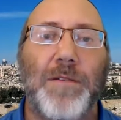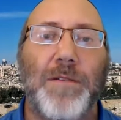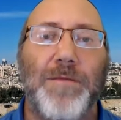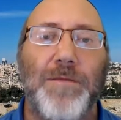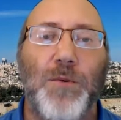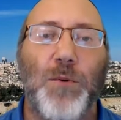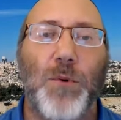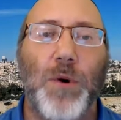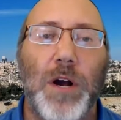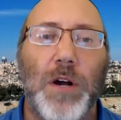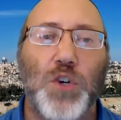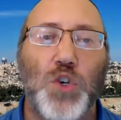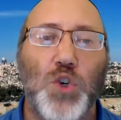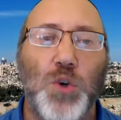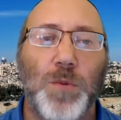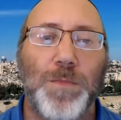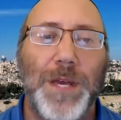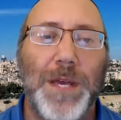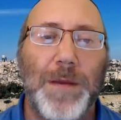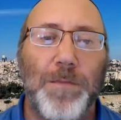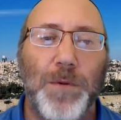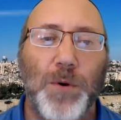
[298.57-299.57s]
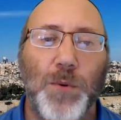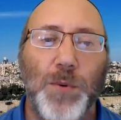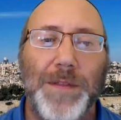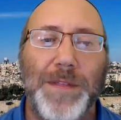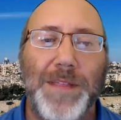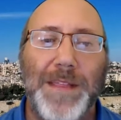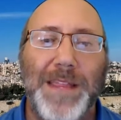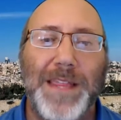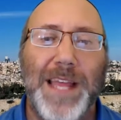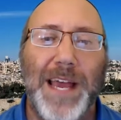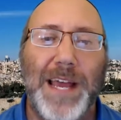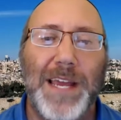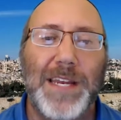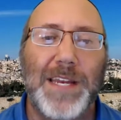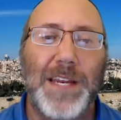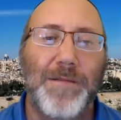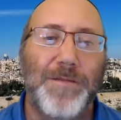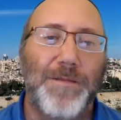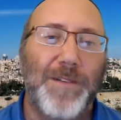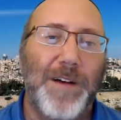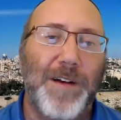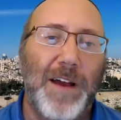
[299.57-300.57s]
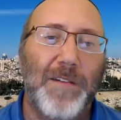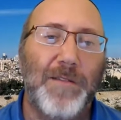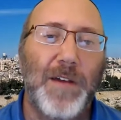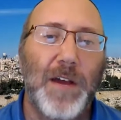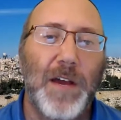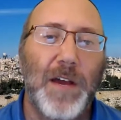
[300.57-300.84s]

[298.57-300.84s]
400 people with 95%